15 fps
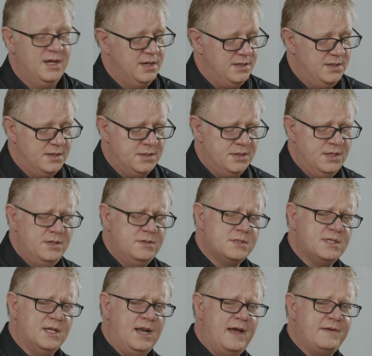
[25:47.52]
You can
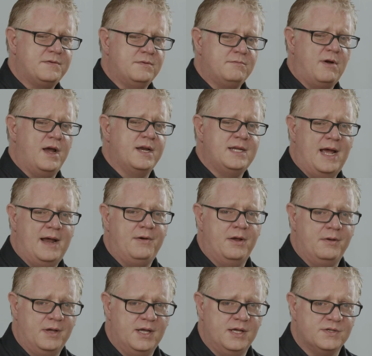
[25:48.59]
use the left and right
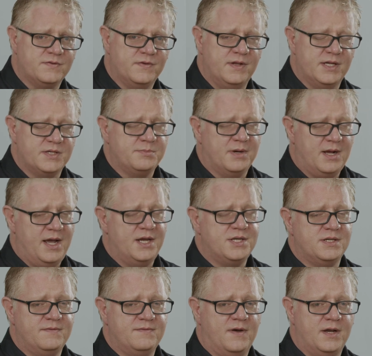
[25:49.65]
arrow keys for this, but I
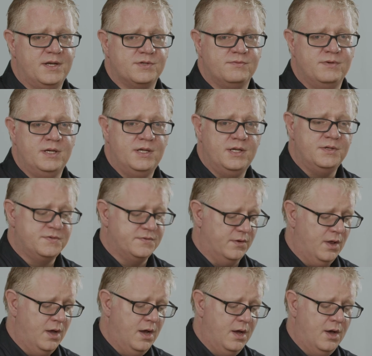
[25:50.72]
actually find it's really
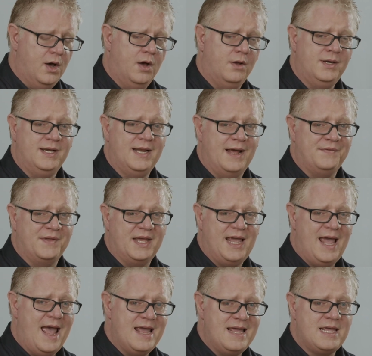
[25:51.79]
useful holding down the
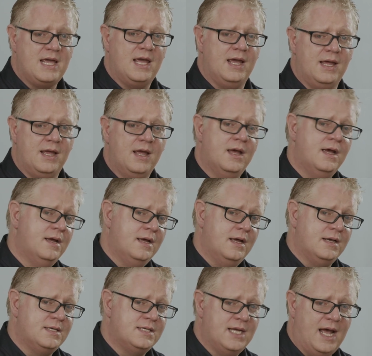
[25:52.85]
K key
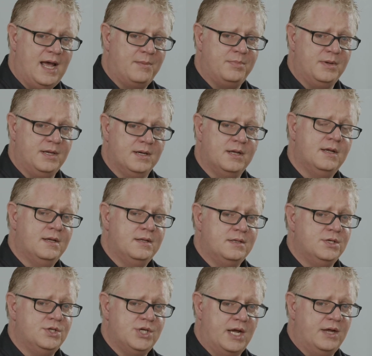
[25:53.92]
and tapping
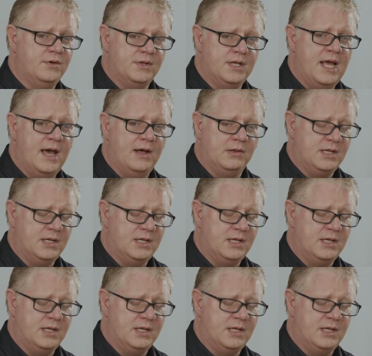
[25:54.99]
the J or the L